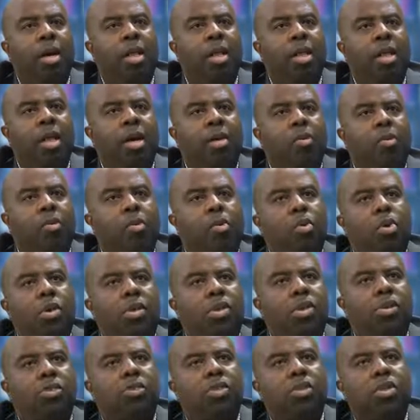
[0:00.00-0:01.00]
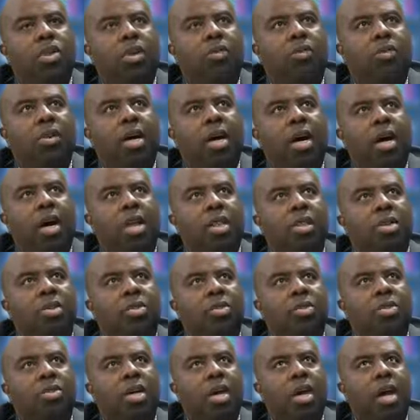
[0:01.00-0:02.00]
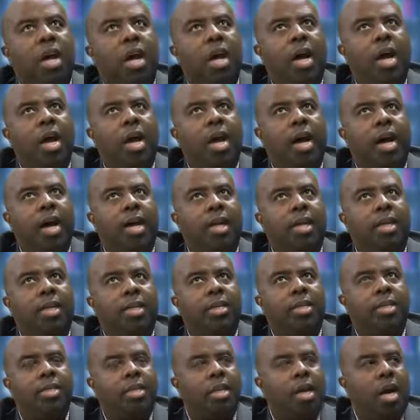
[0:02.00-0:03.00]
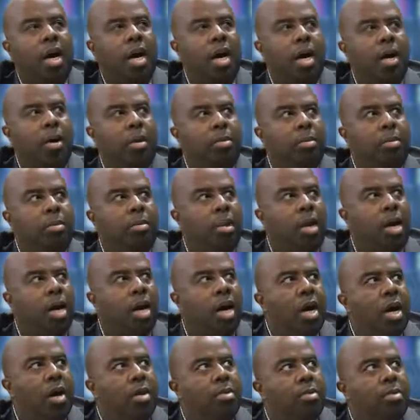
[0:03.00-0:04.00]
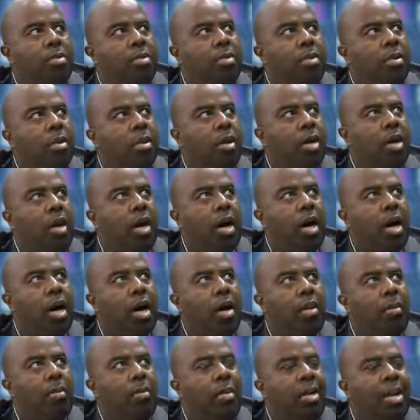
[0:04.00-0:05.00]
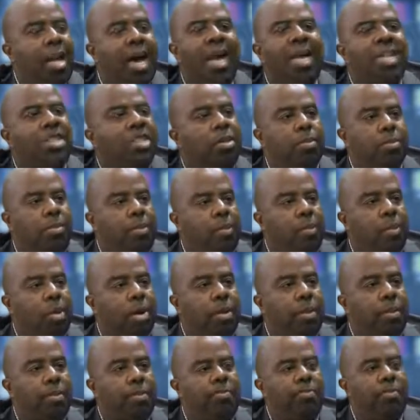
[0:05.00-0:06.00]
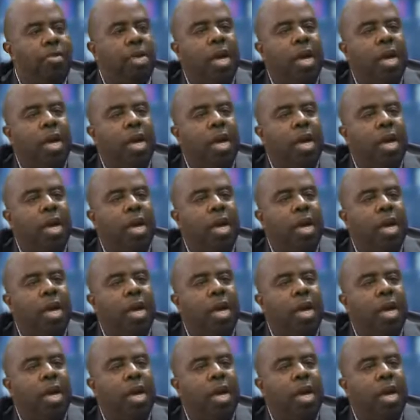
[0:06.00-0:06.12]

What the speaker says: the importance of serving others has become not as important.